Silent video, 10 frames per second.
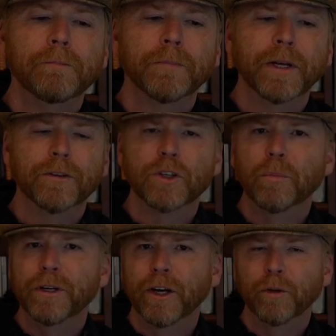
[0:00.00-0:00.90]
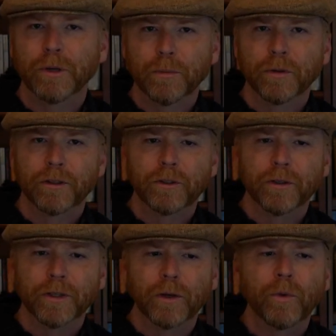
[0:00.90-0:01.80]
And so many other people are doing
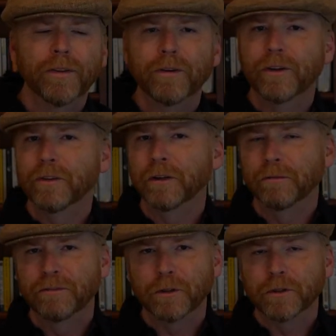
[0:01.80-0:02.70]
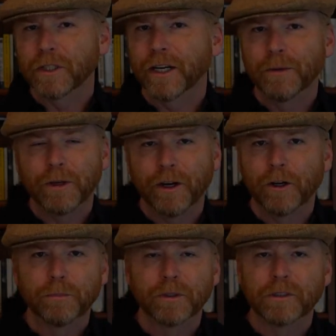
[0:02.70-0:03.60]
that, whether they're the full time care
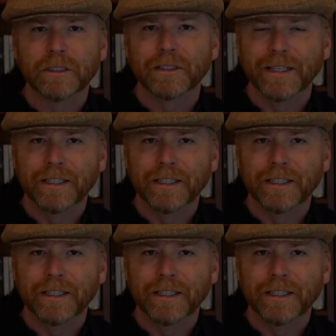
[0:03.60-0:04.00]
person like a